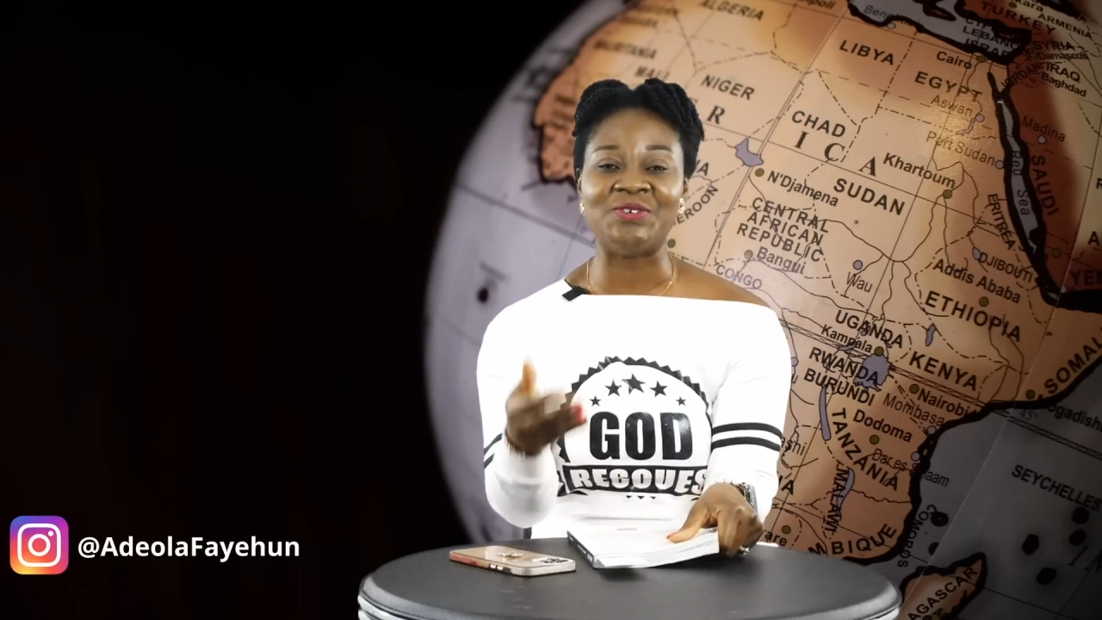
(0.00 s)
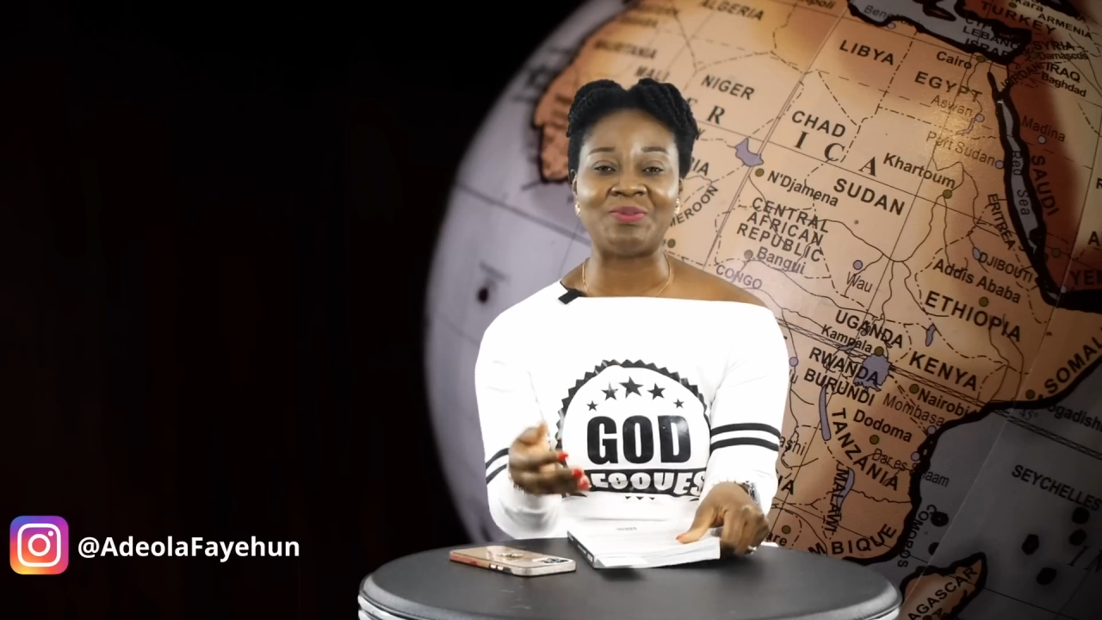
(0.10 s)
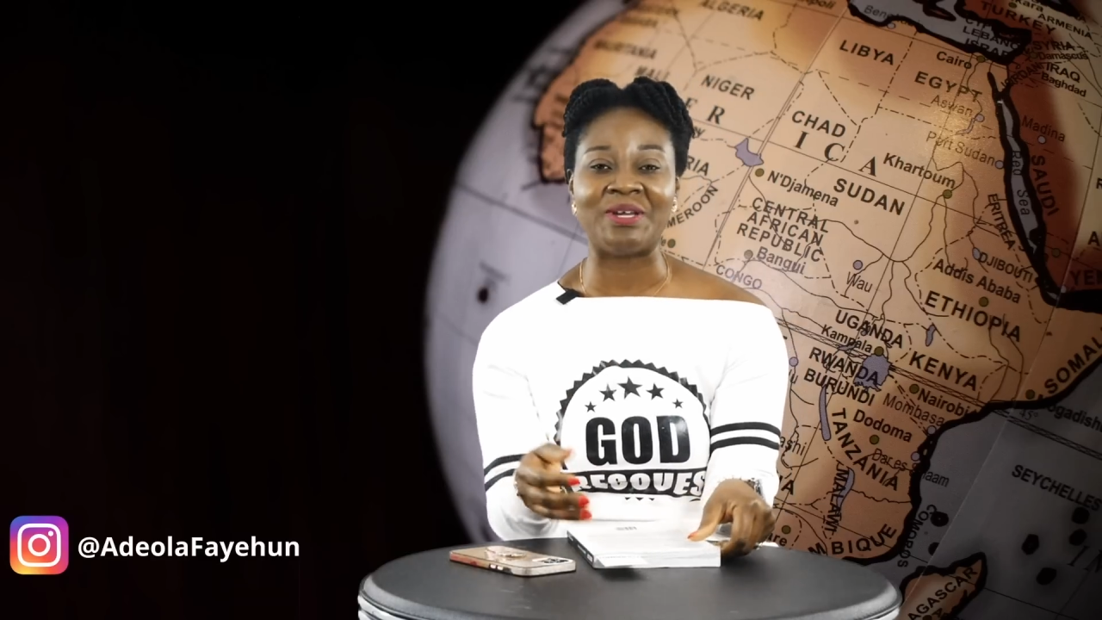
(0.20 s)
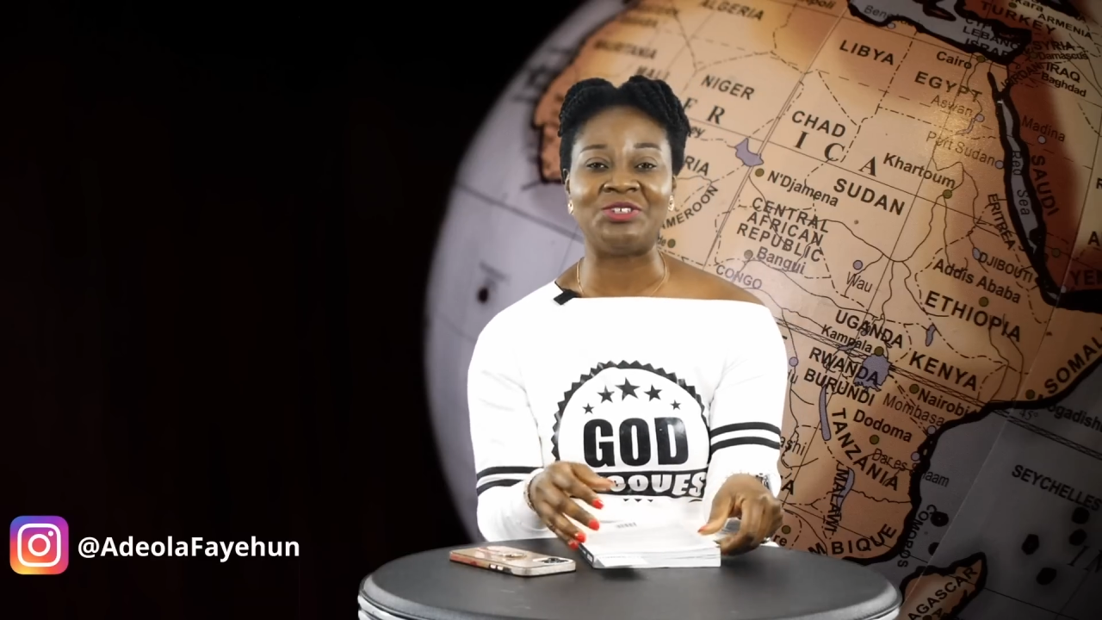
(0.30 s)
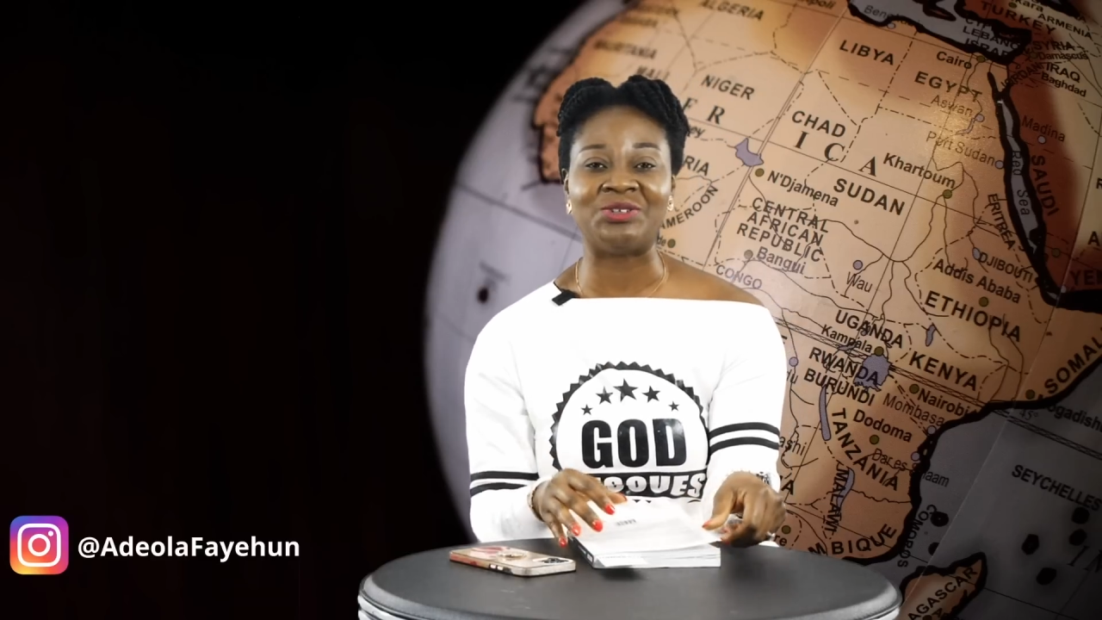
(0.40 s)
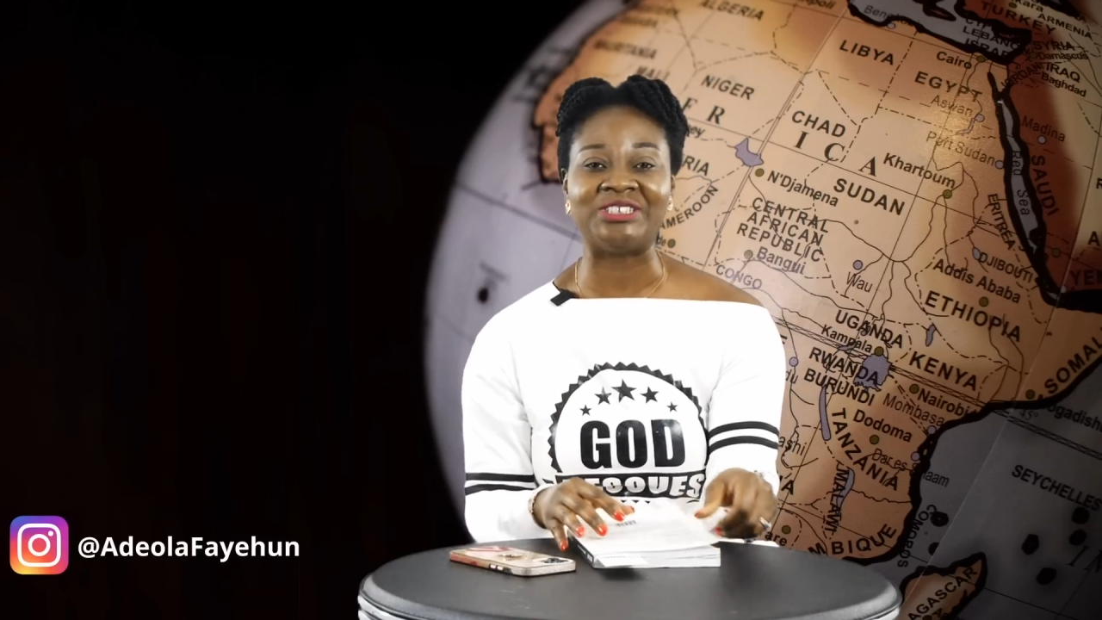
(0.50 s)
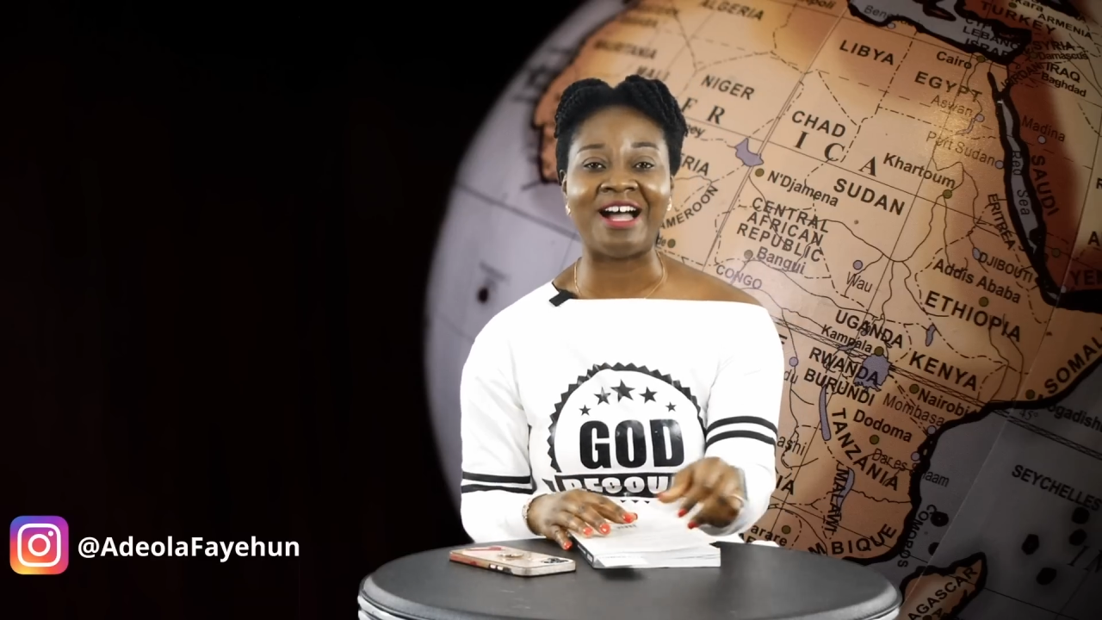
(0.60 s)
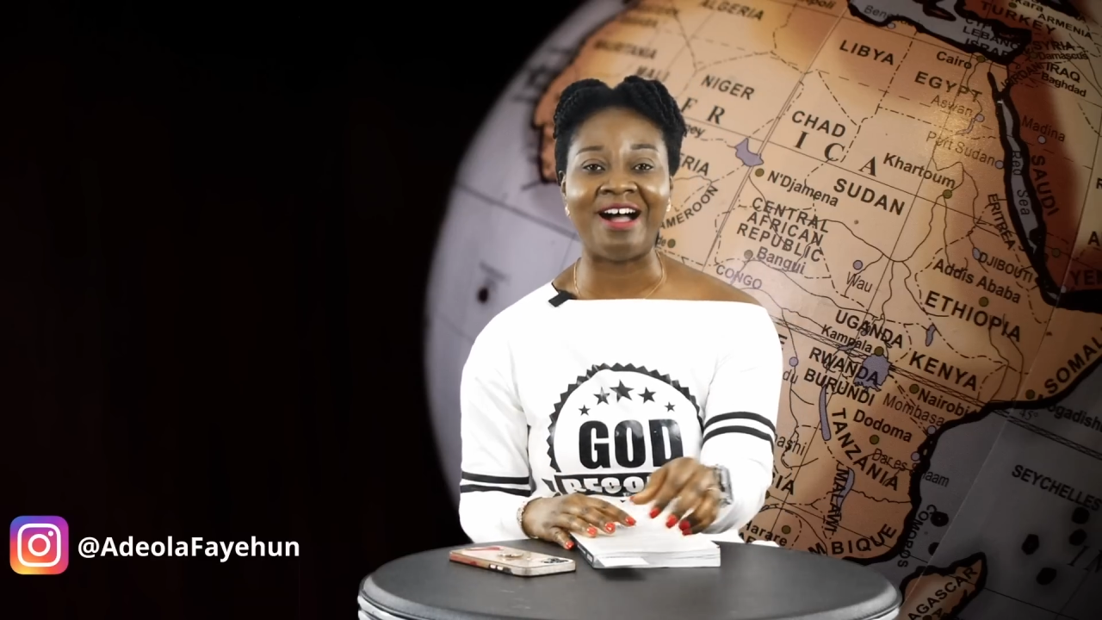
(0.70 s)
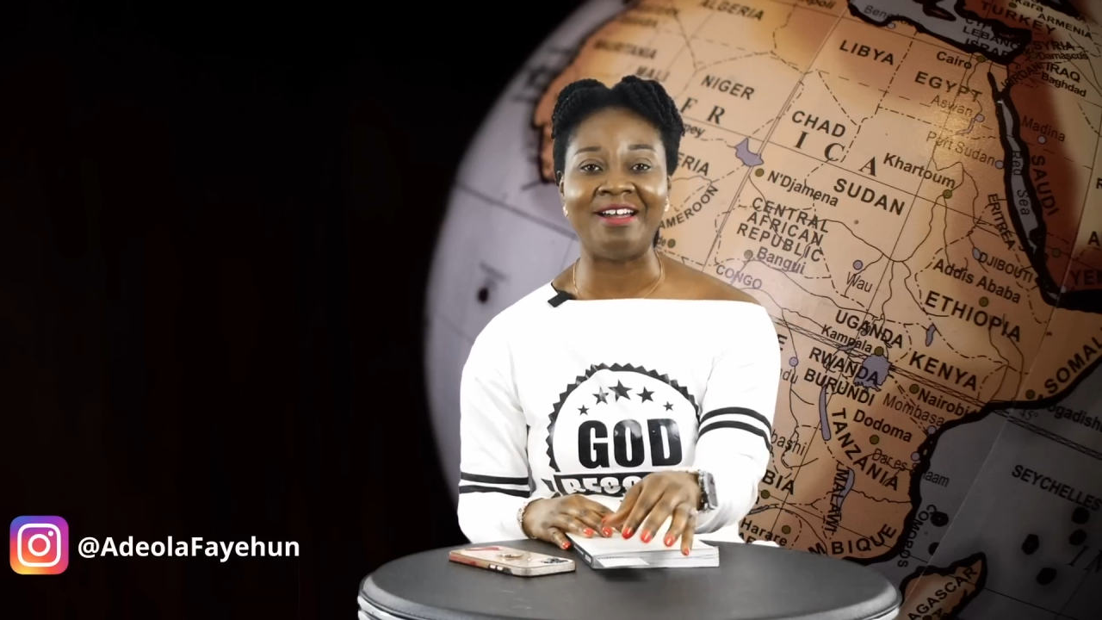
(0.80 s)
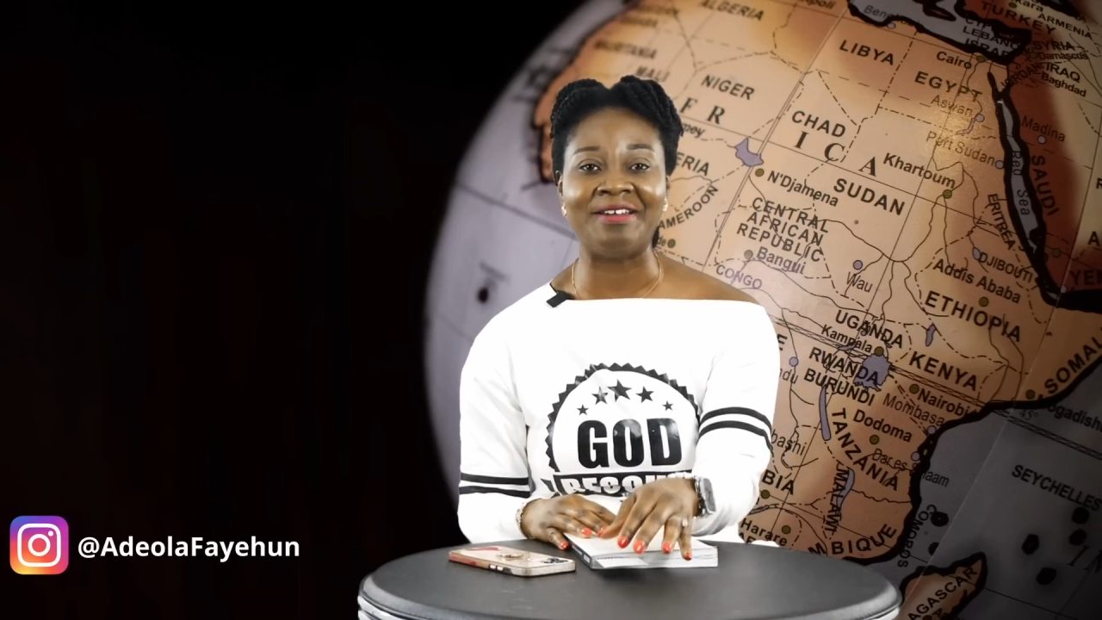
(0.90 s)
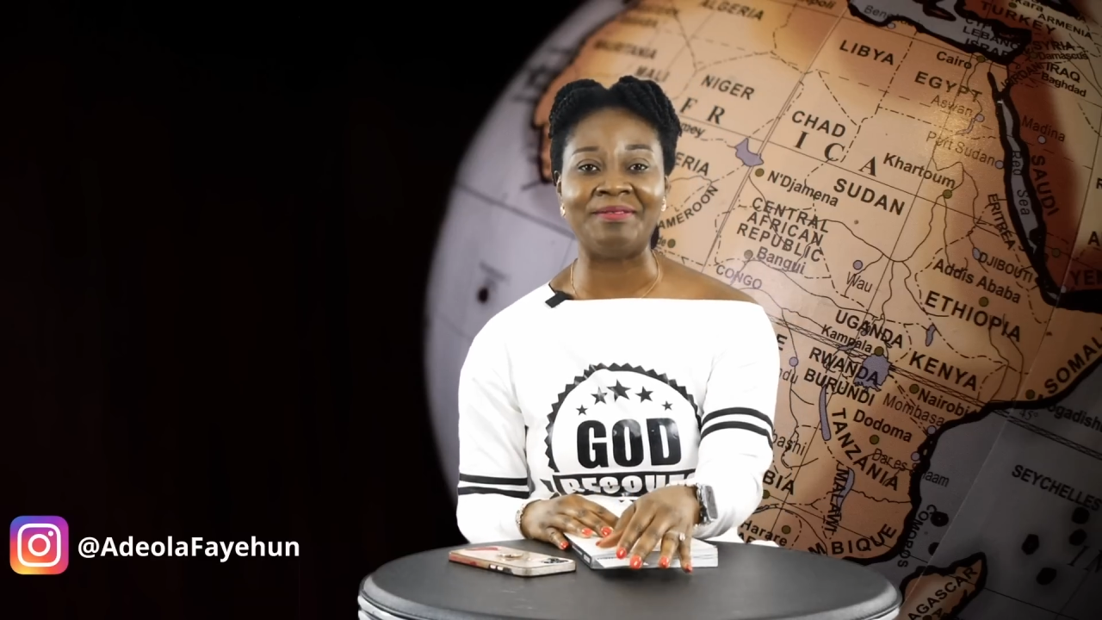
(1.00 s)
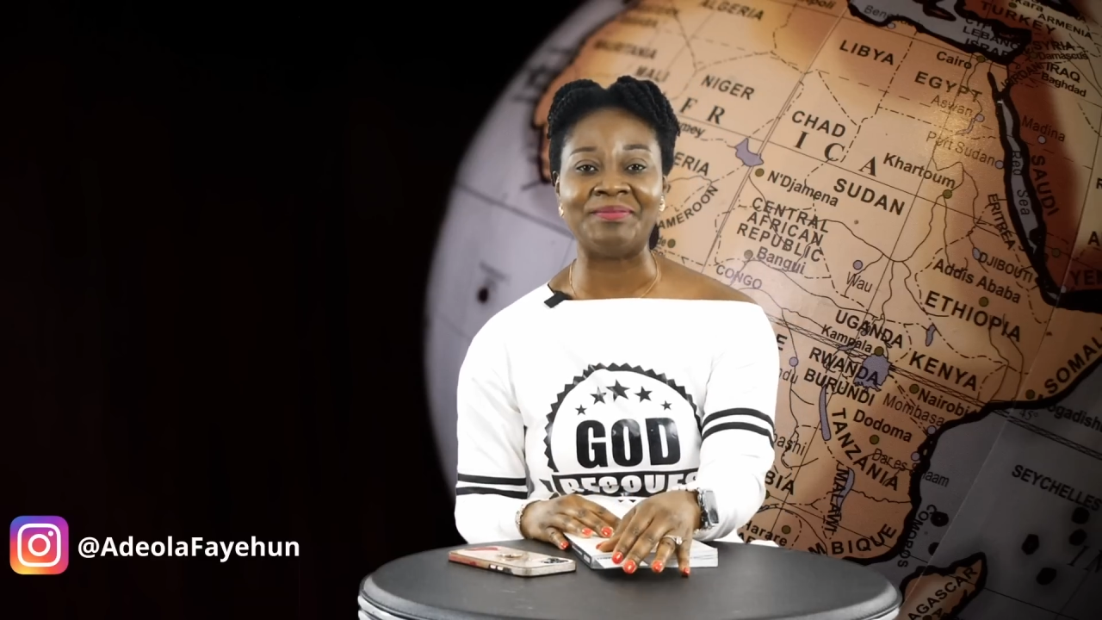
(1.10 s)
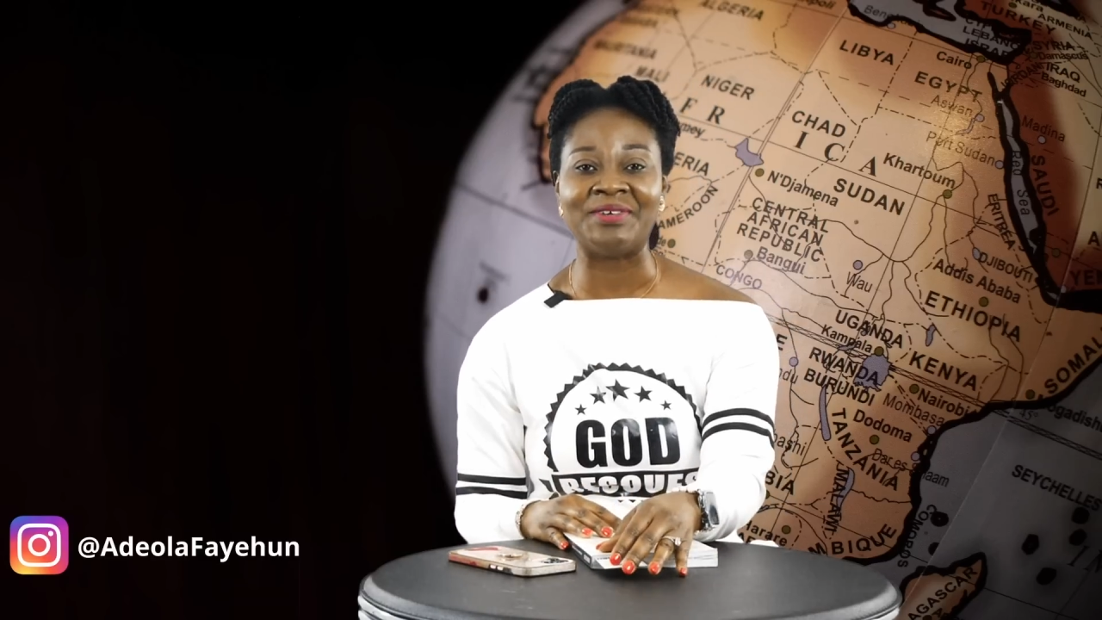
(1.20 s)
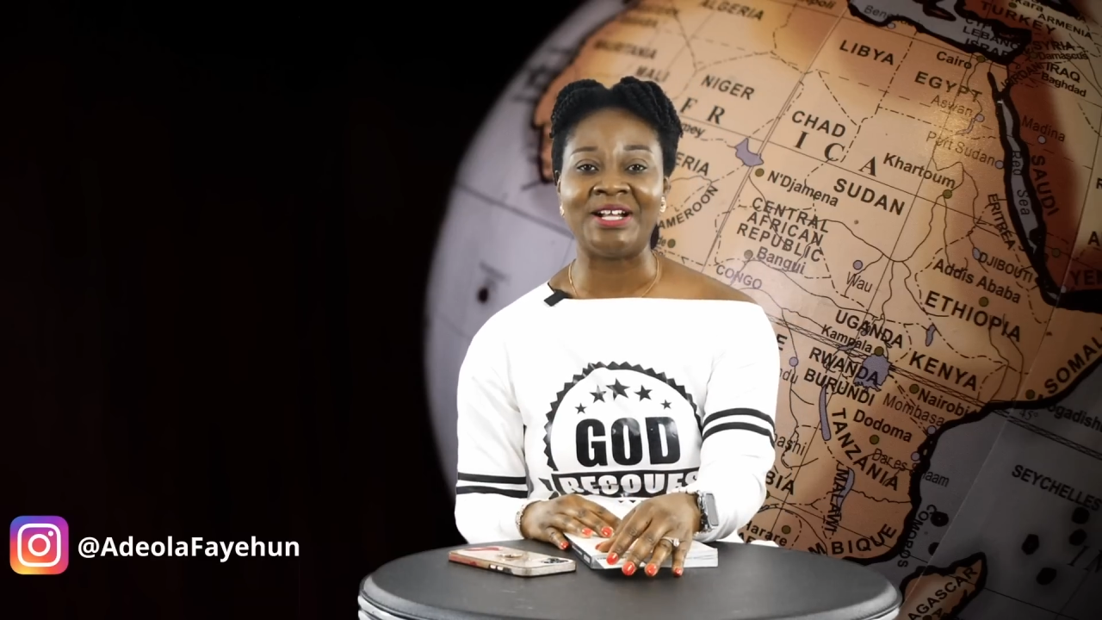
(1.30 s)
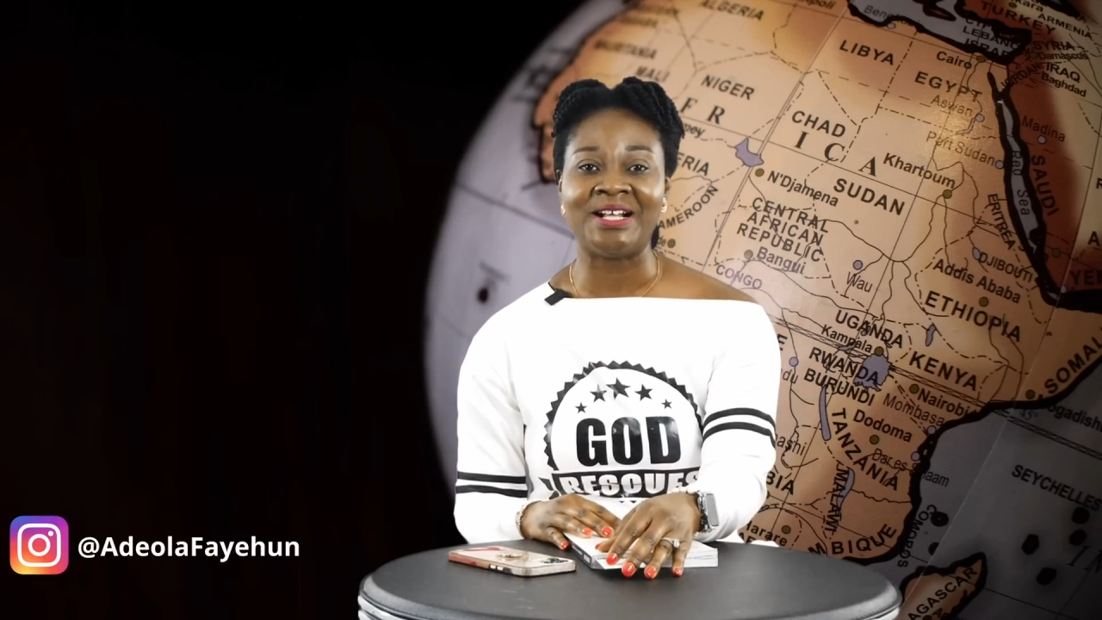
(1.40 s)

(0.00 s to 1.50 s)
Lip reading: spend your time,